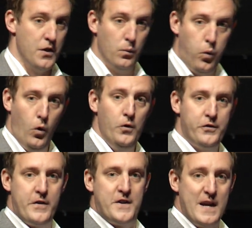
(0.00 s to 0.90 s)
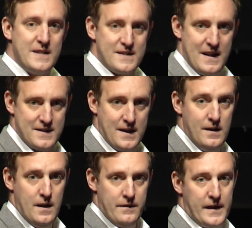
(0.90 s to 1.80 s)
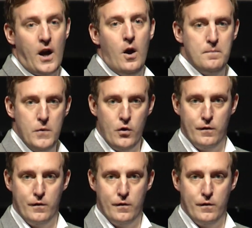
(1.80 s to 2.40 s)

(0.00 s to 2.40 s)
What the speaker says: walls of the data center, they can't move.